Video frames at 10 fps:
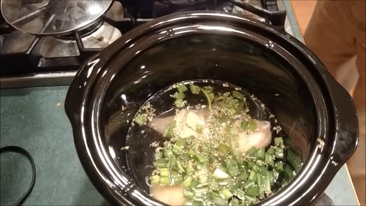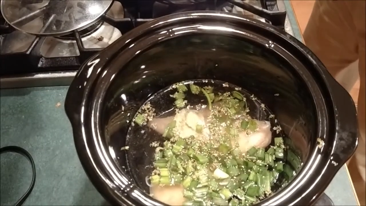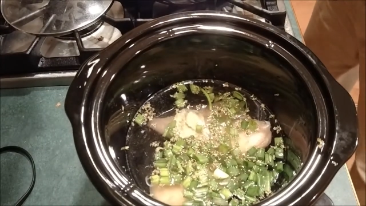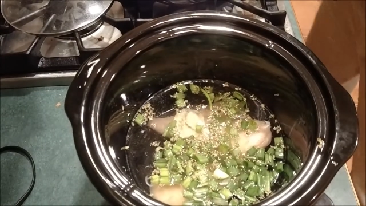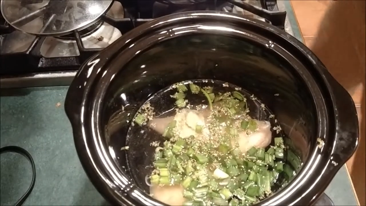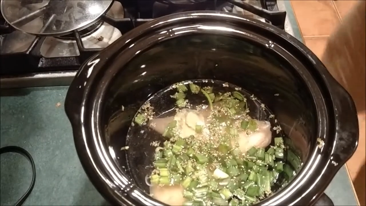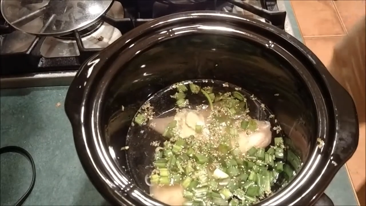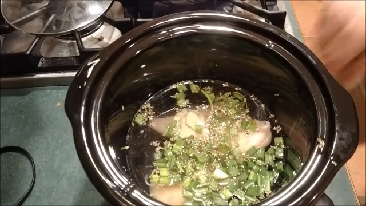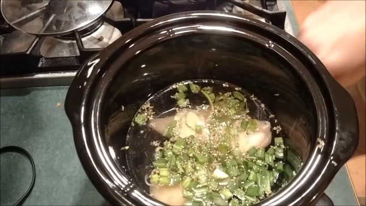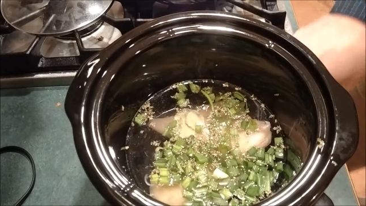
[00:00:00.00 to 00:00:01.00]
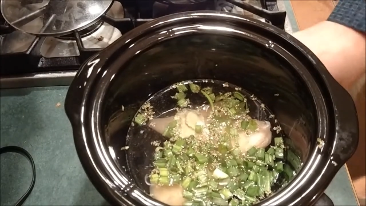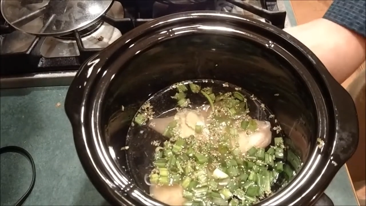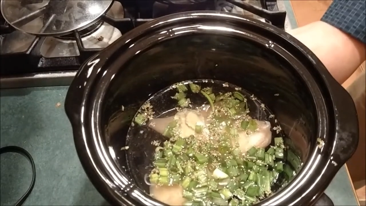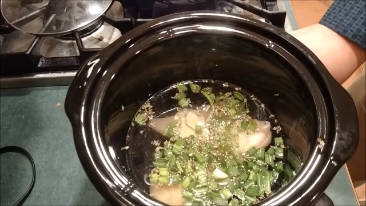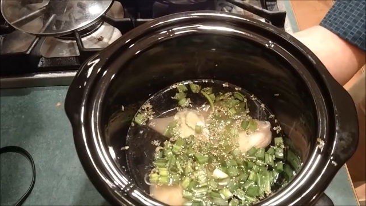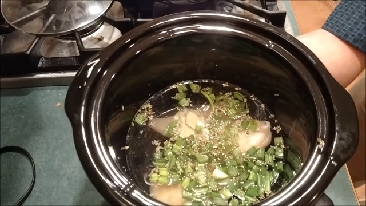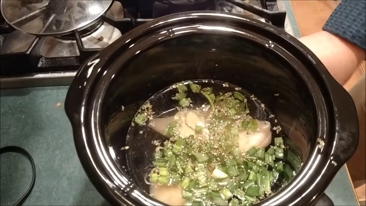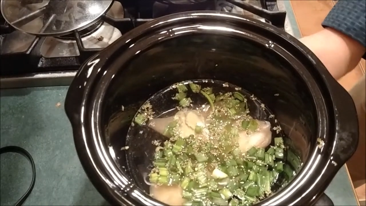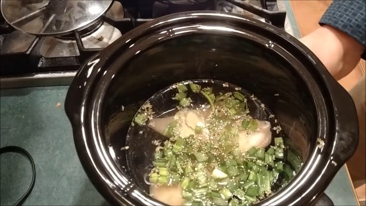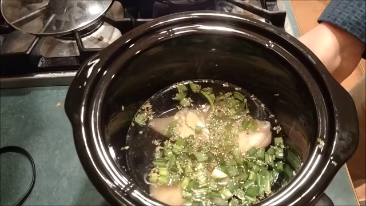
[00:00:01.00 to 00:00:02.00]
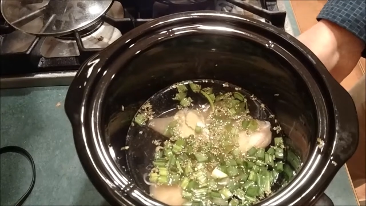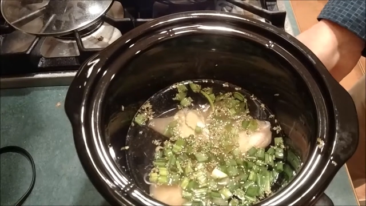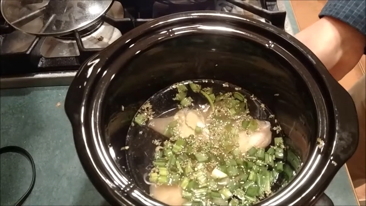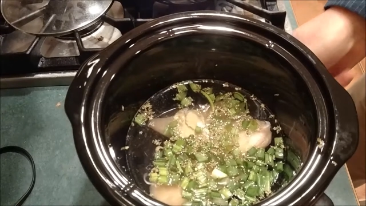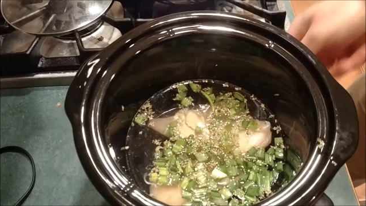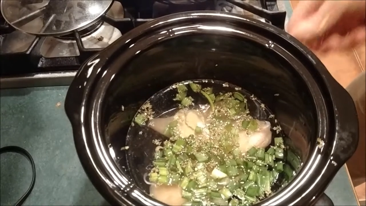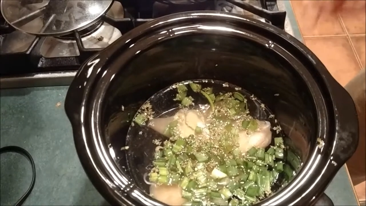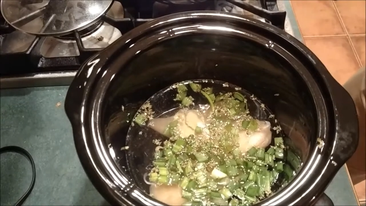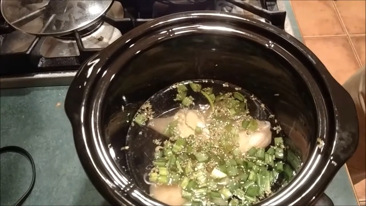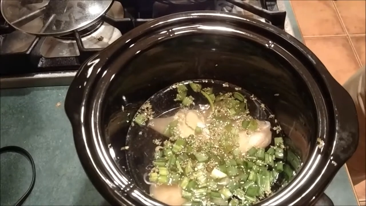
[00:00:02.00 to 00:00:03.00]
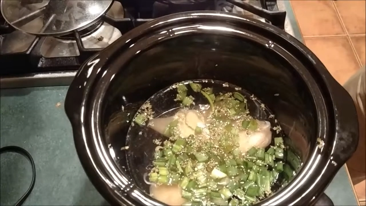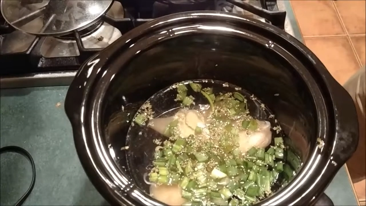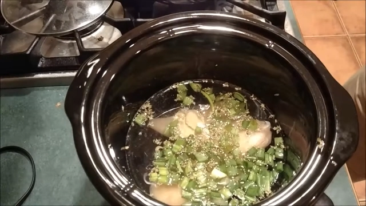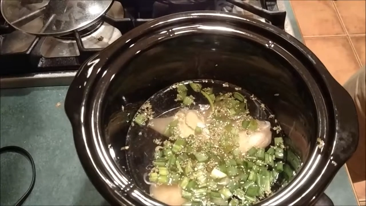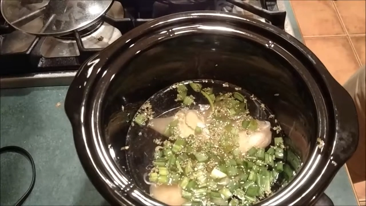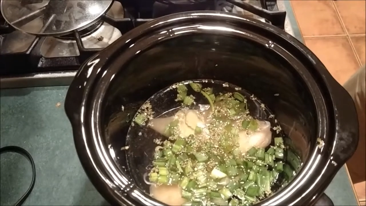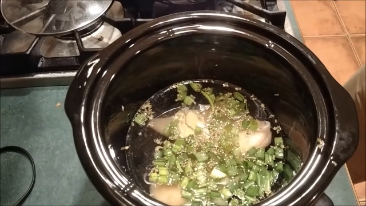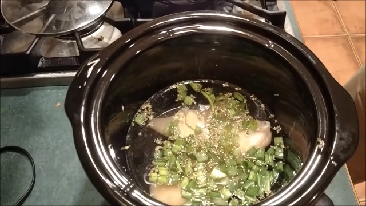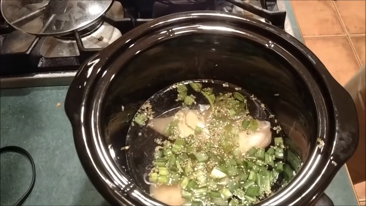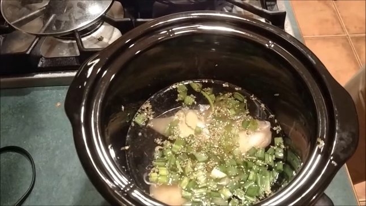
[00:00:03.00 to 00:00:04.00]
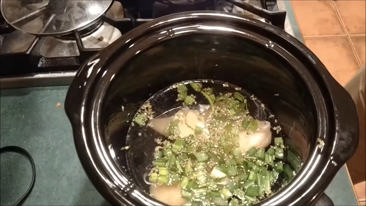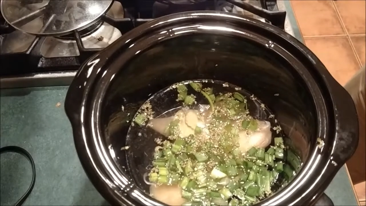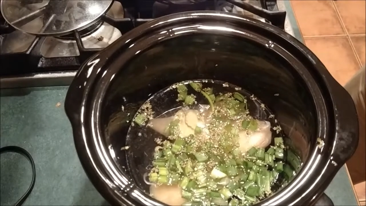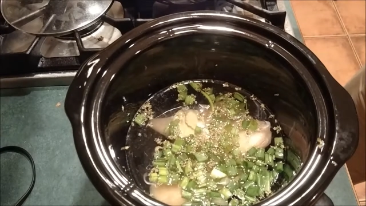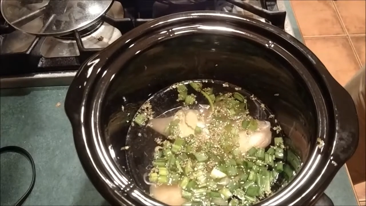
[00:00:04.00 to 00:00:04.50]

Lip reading: No face is visible, so there are no lips to read.